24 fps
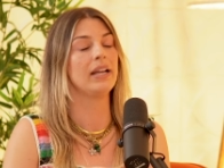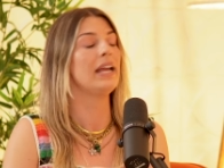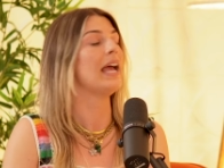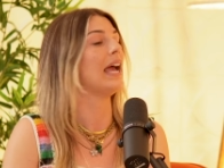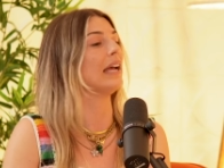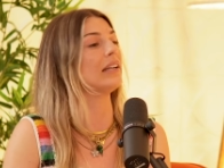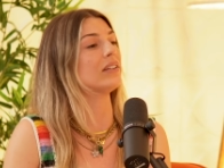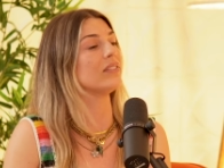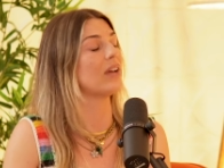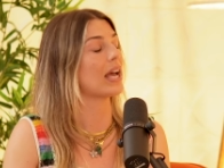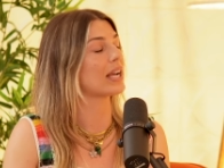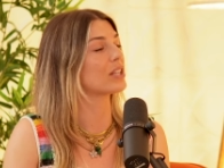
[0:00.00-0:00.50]

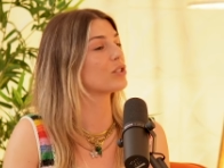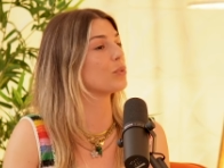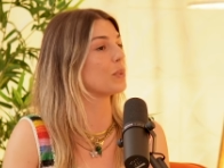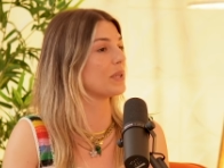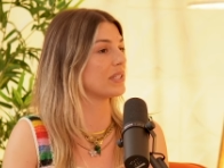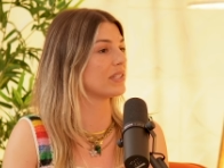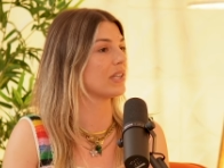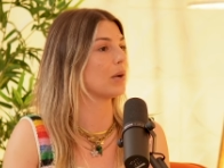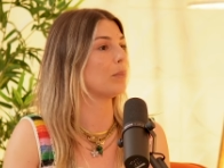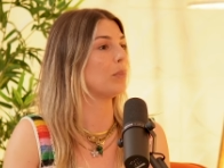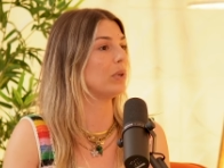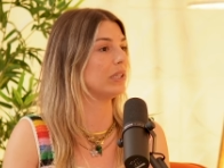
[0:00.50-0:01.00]
And Lex was
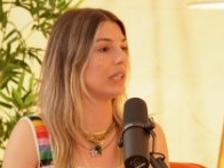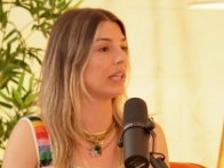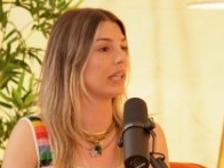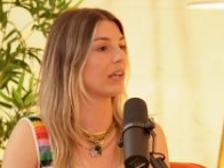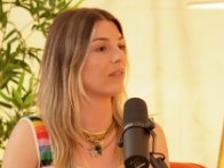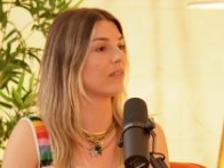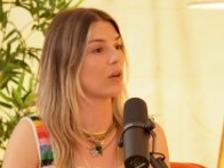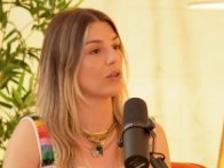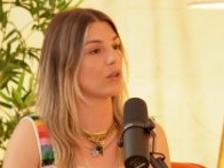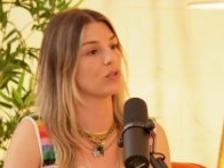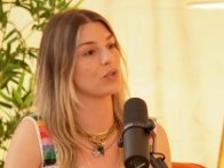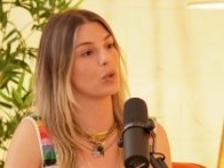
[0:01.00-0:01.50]
someone that
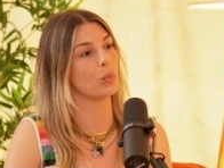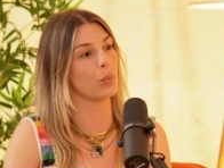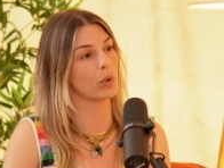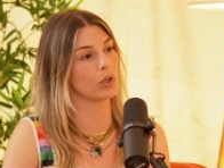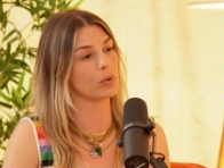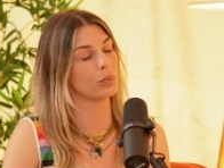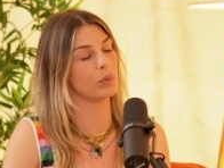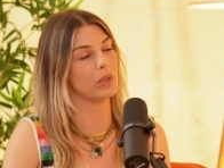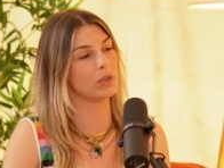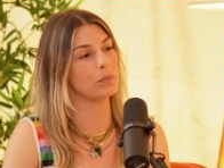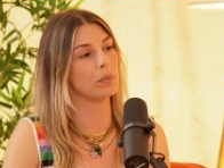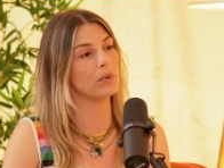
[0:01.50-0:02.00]
I've also worked
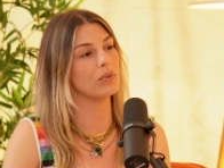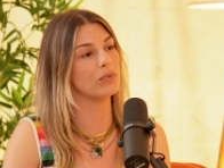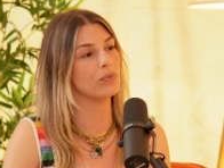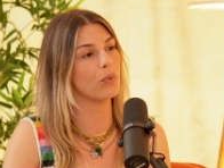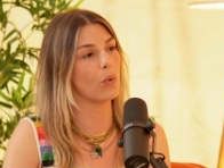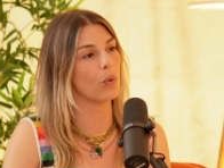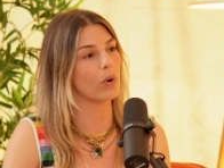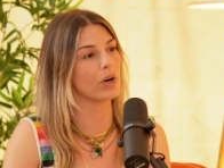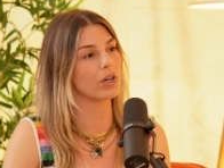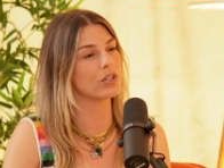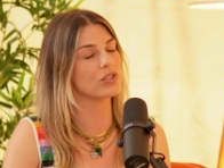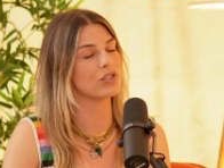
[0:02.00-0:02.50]
with
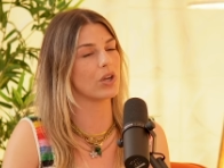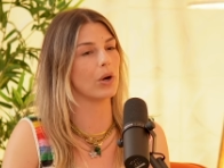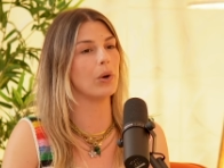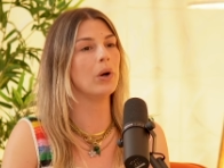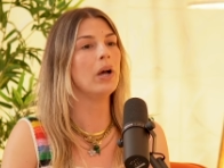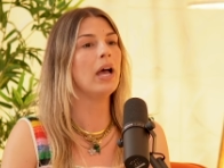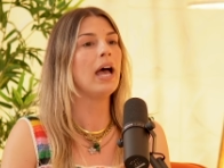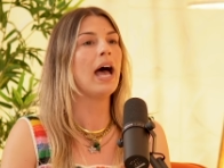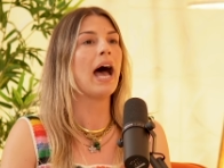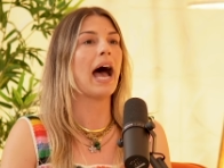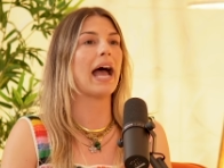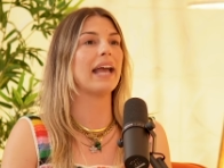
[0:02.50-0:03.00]
before. So
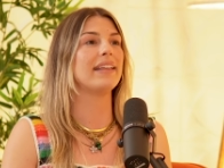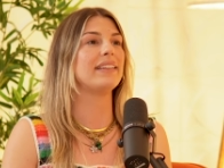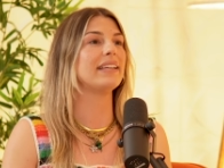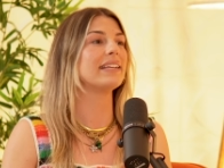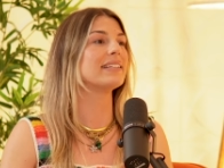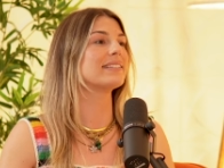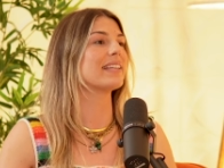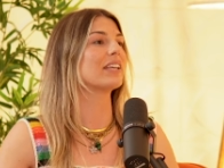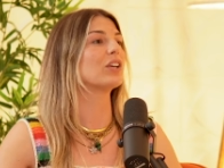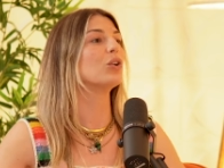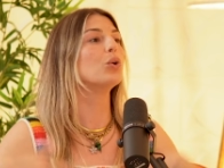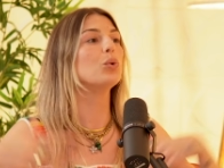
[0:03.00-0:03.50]
I think it's
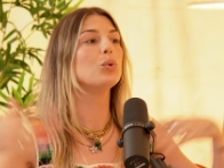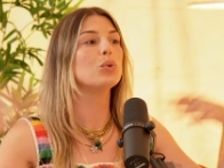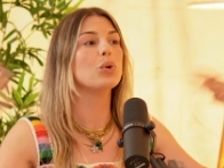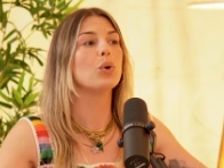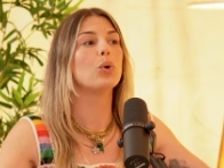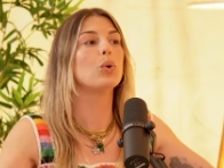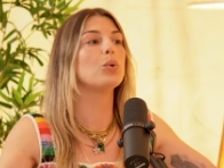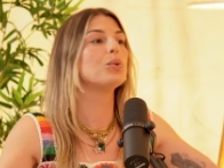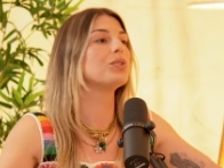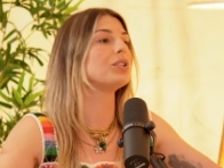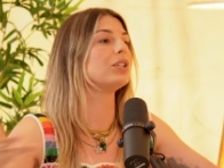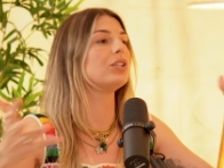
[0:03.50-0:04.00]
like who
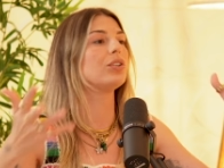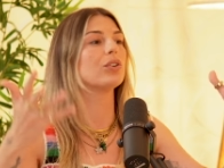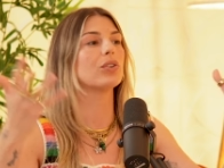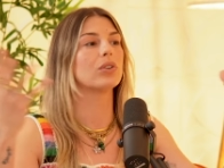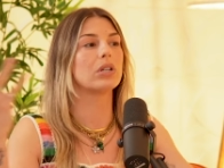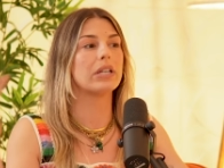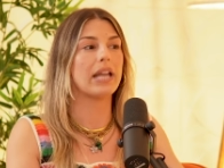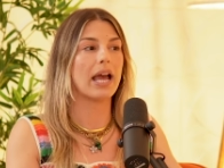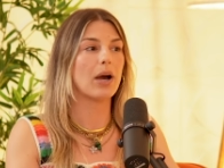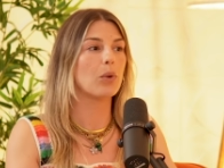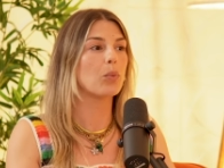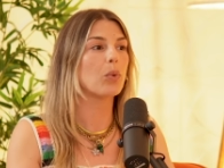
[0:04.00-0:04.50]
who's in your
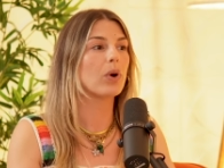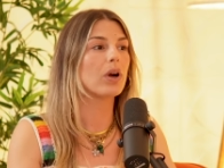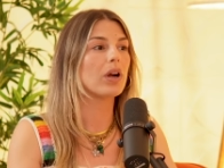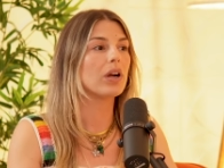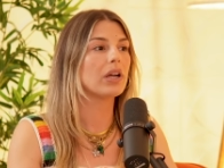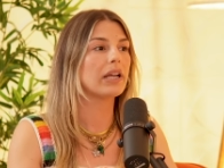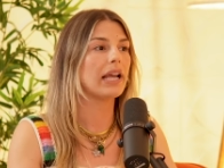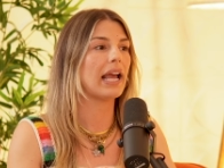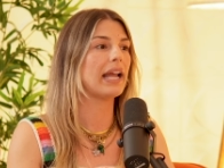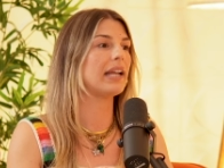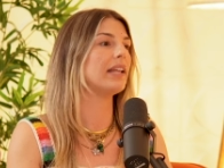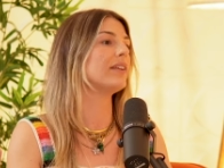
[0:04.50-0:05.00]
network,
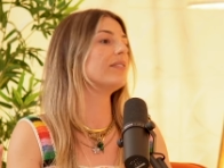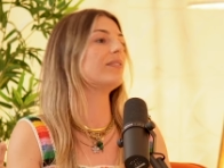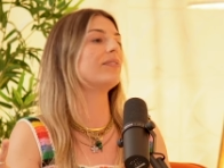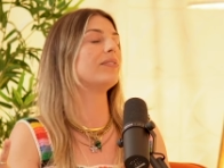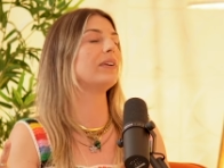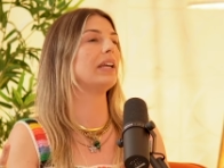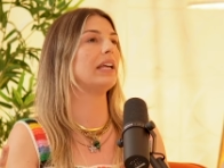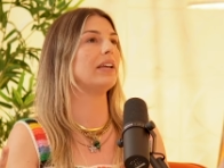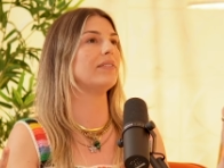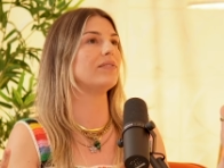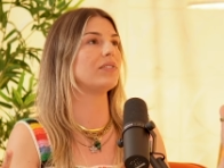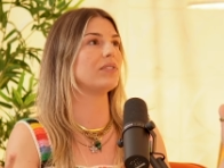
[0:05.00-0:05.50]
and if
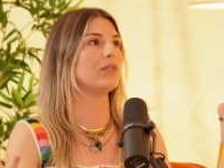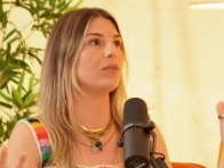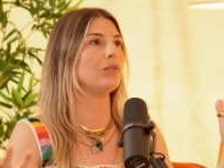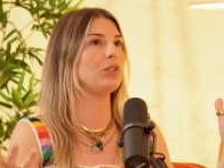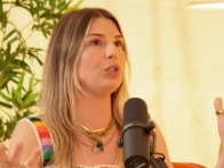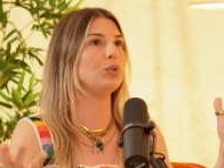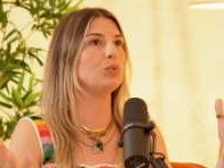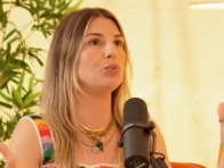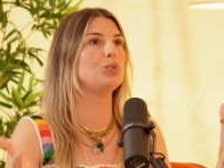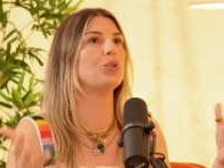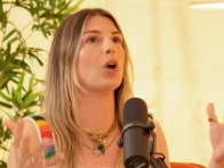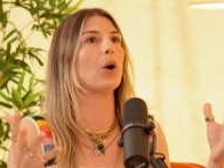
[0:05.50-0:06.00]
if
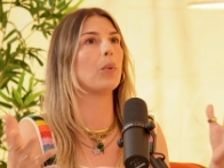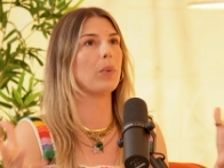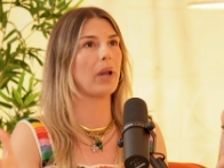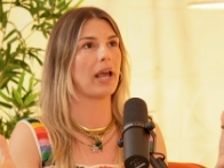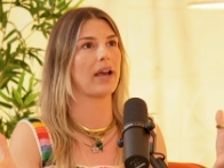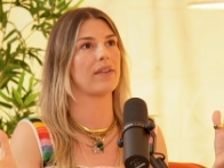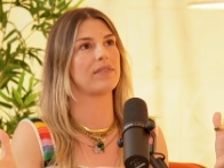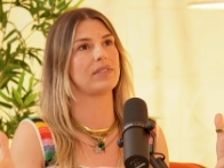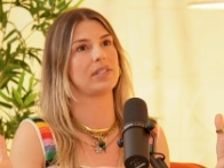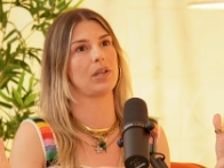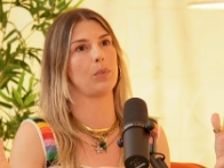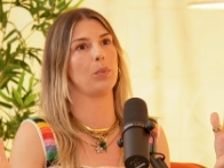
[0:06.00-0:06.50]
you don't
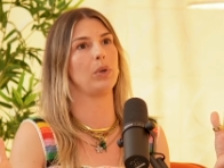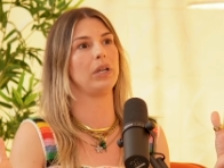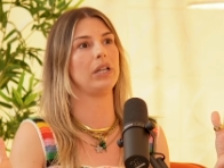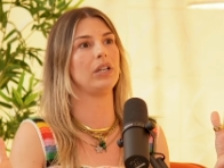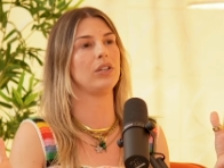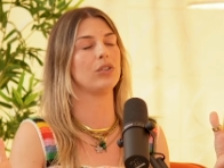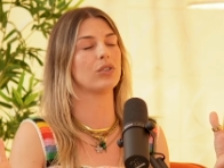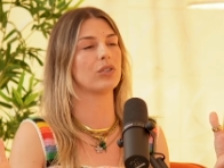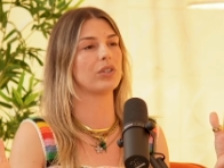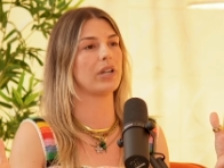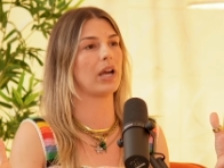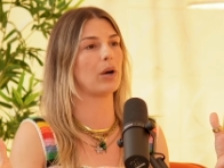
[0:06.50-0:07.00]
have someone in
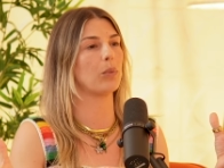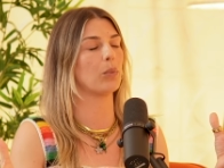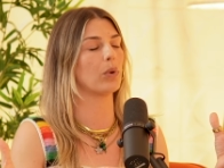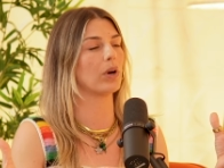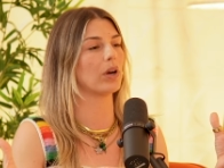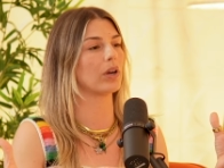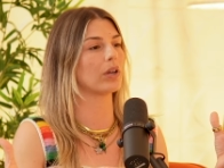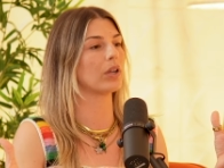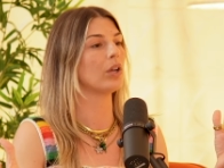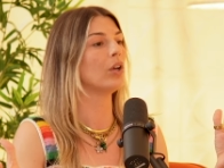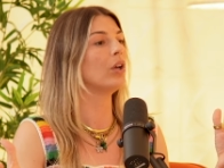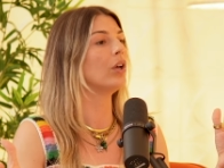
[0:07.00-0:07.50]
your
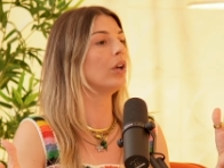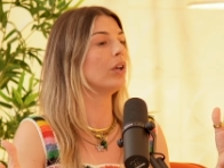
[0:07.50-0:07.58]
network.